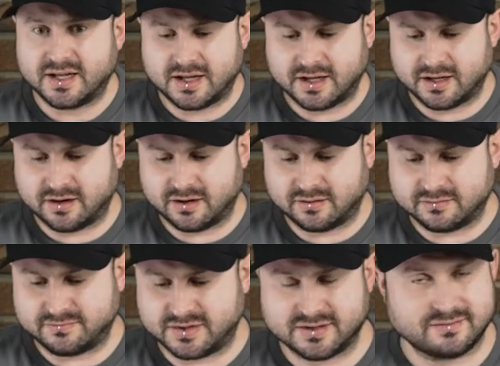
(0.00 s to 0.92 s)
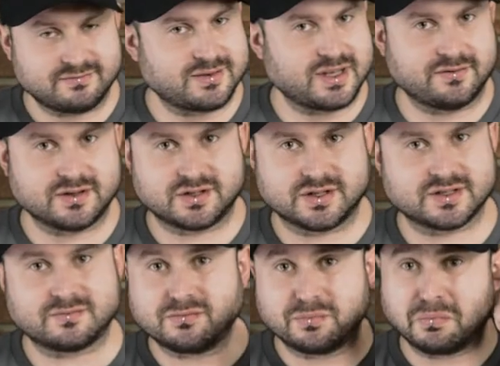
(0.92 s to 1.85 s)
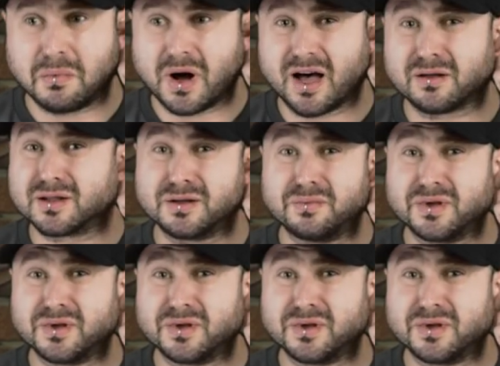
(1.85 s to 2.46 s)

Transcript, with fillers: you know, even just mildly